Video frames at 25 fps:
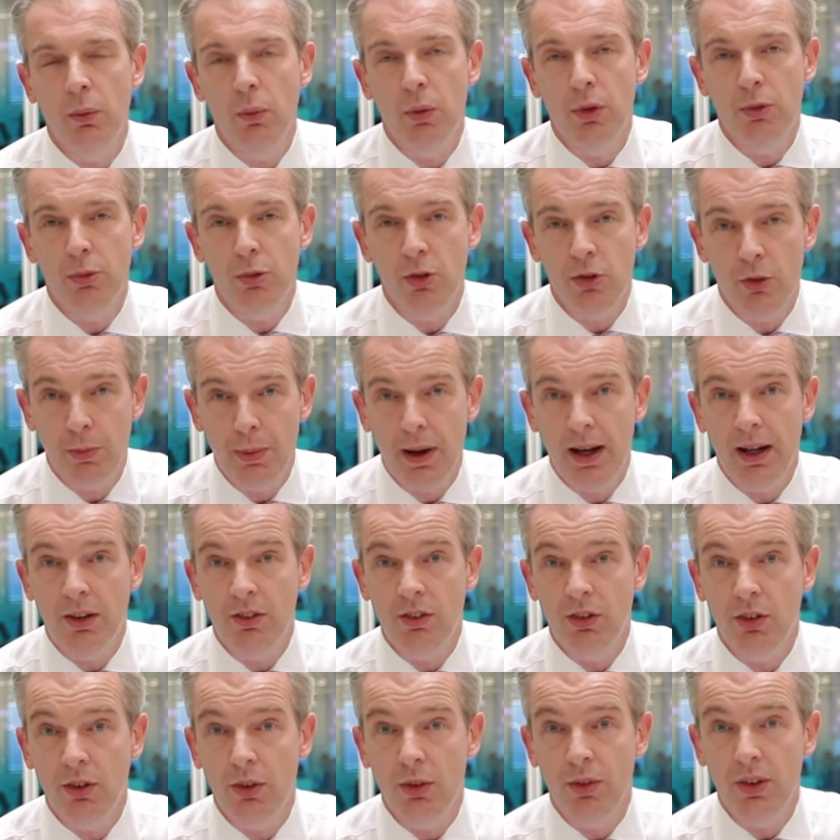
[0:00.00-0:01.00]
with
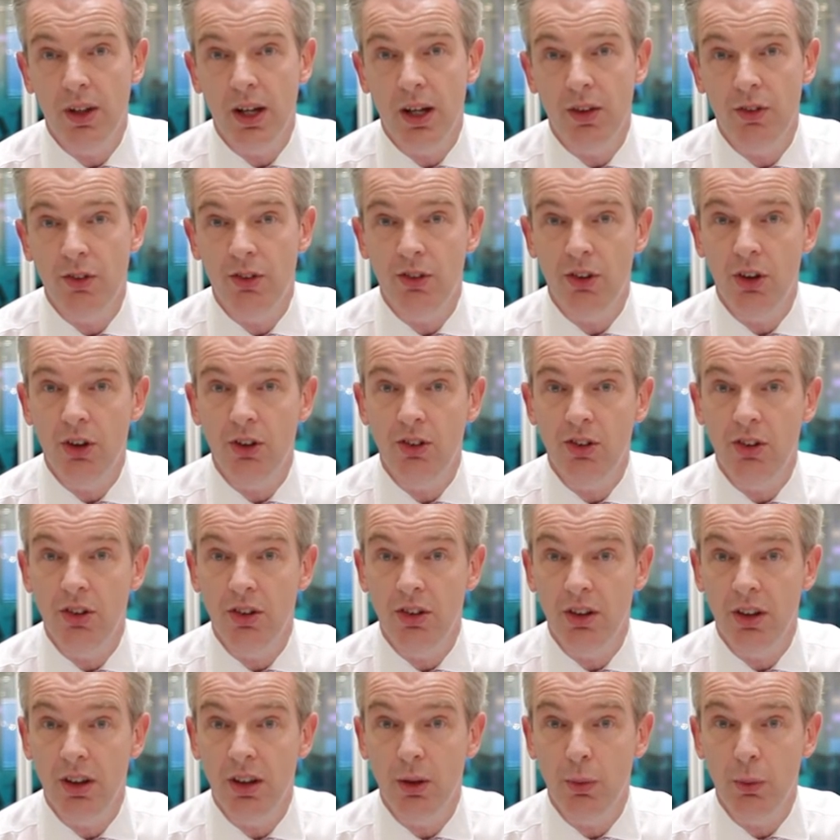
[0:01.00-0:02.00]
respect to the
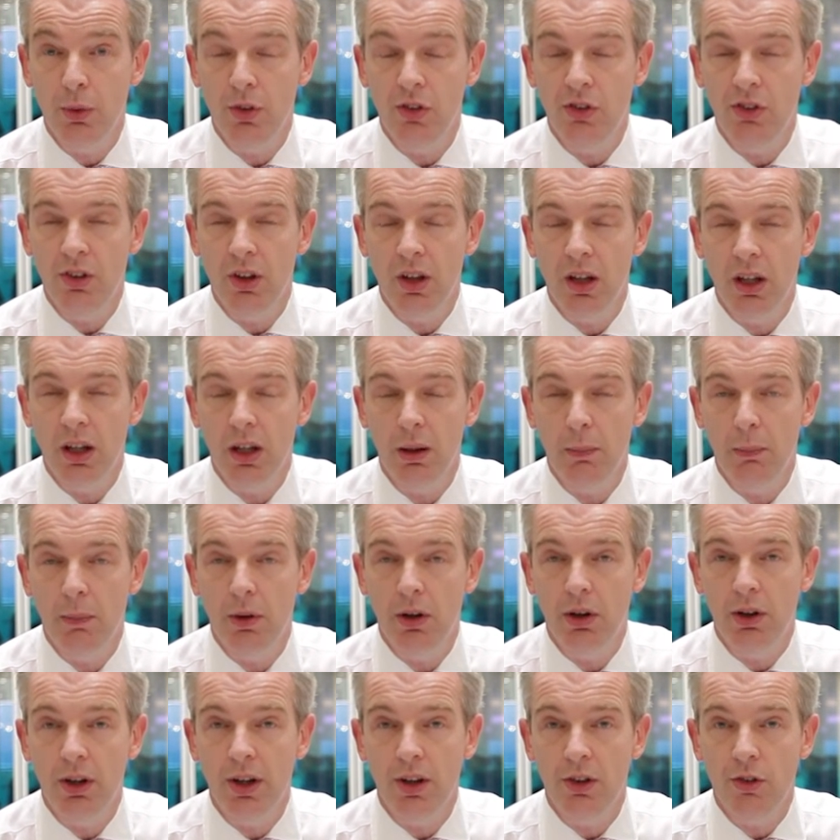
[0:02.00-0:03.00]
uncertainty that we're seeing in
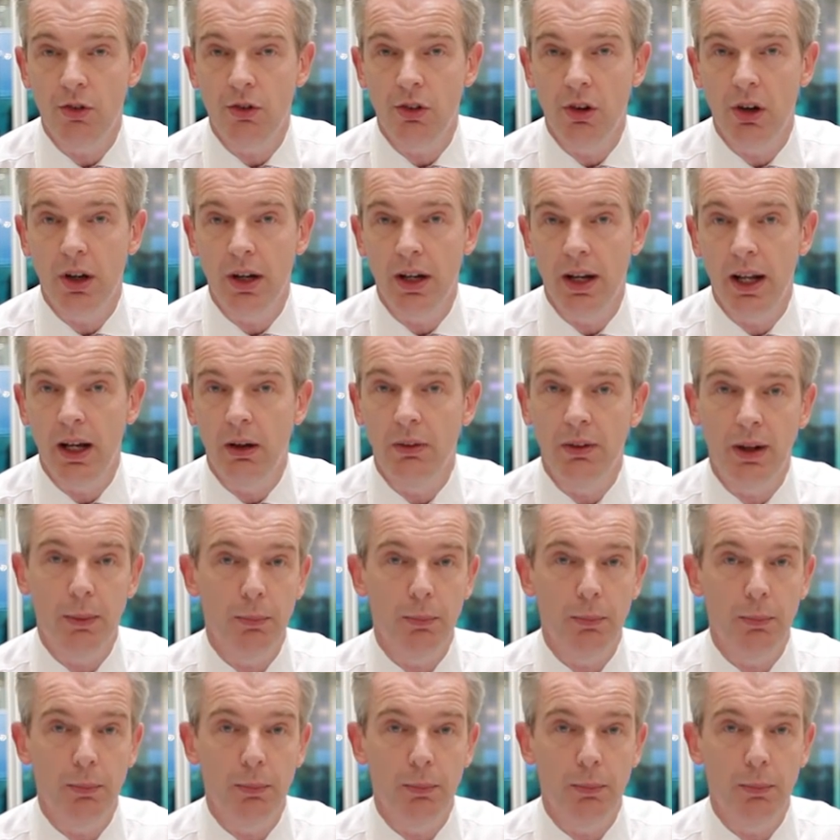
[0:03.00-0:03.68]
markets right now.